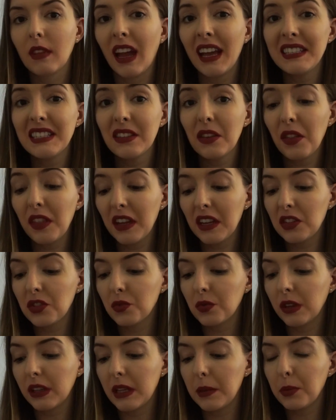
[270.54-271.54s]
I still think
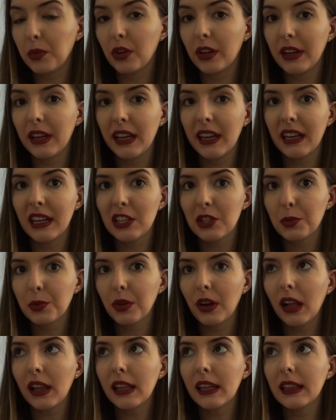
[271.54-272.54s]
it's really pretty and it's
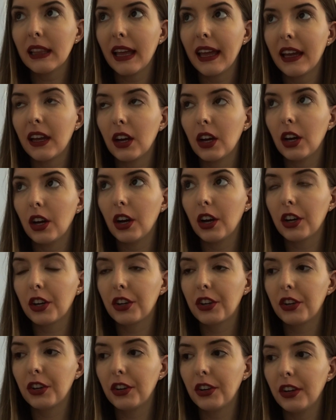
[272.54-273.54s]
probably like a
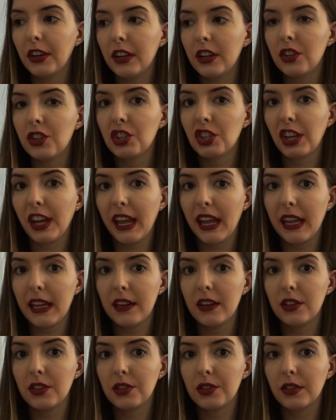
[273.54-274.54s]
good
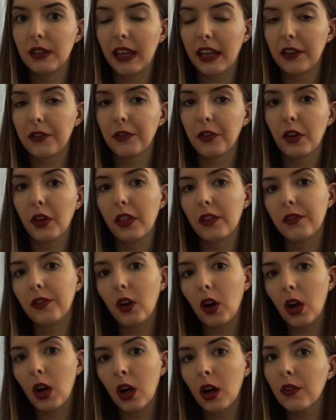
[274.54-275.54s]
shade like for the
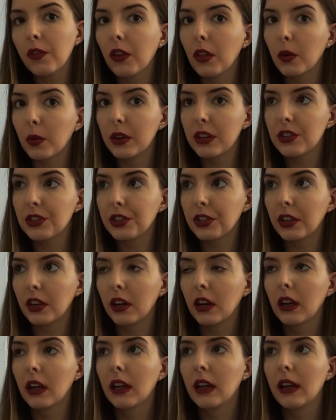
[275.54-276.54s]
fall, for the
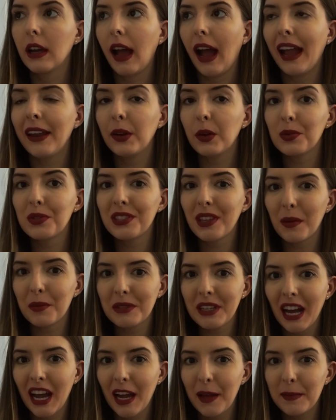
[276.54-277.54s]
winter. I know
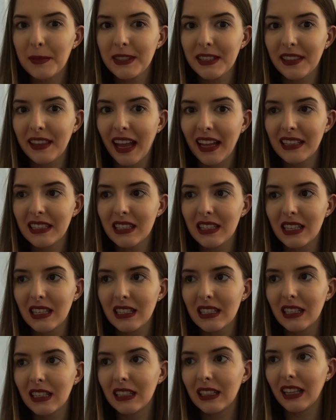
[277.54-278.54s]
sometimes in that
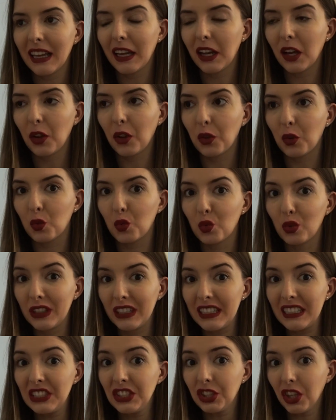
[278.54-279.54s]
season, like the
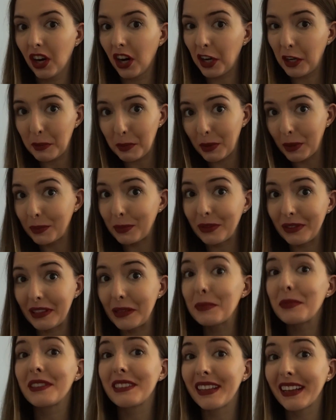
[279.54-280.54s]
really dark purple
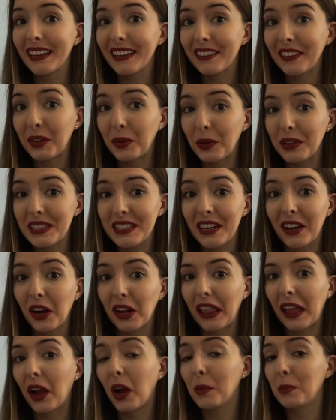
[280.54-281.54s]
lipstick, the ones that
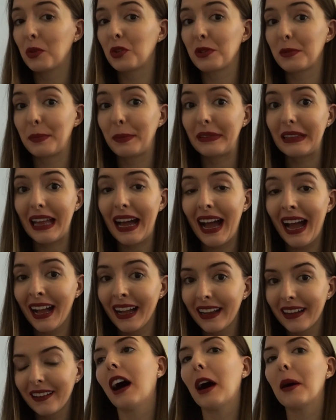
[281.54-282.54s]
are like almost
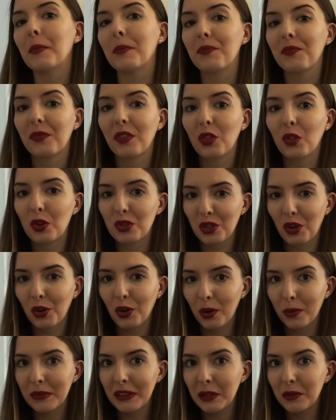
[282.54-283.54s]
black, um, those are
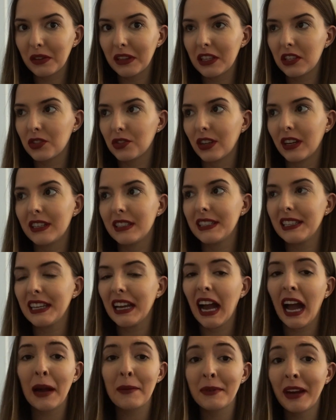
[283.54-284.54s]
normally really
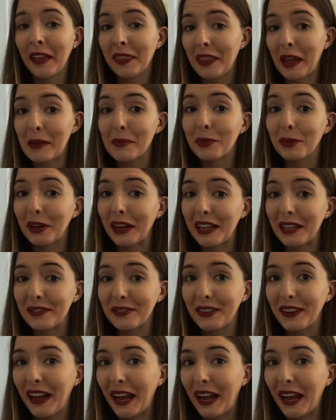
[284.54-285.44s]
trendy. I'm not that brave.